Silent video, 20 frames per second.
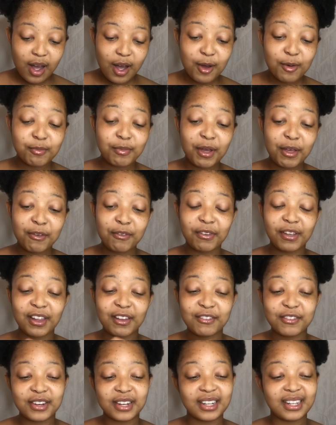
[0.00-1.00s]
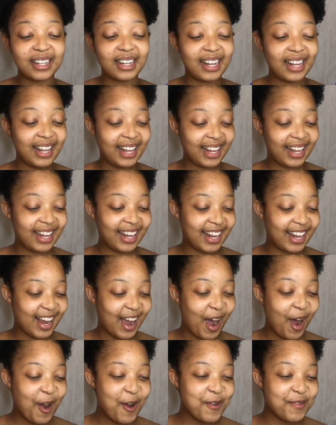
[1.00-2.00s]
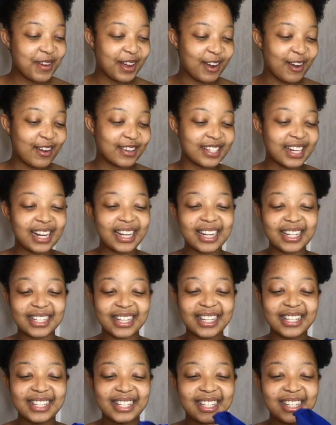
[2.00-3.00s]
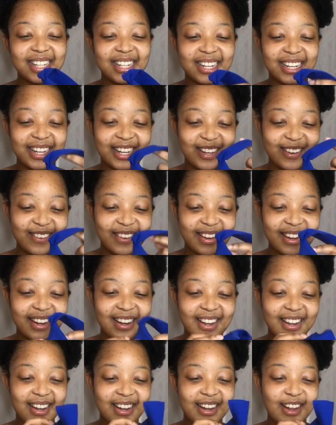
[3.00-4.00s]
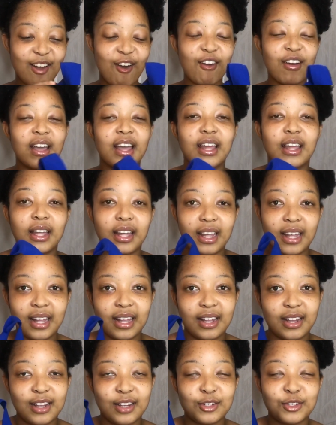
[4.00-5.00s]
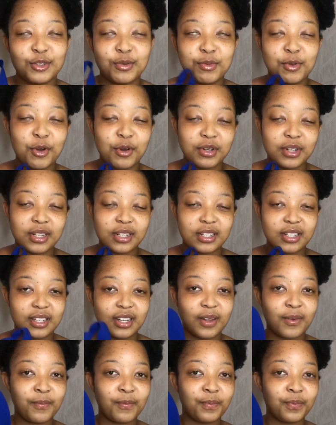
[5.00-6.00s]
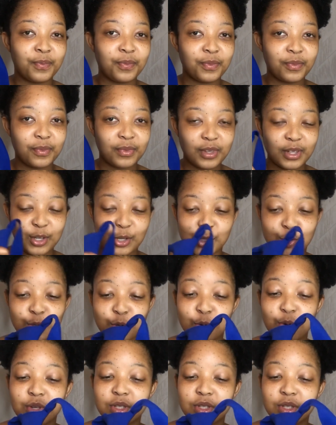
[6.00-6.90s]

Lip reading: My favorite thing. Oh my gosh. And isn't it really? Okay. To be honest, so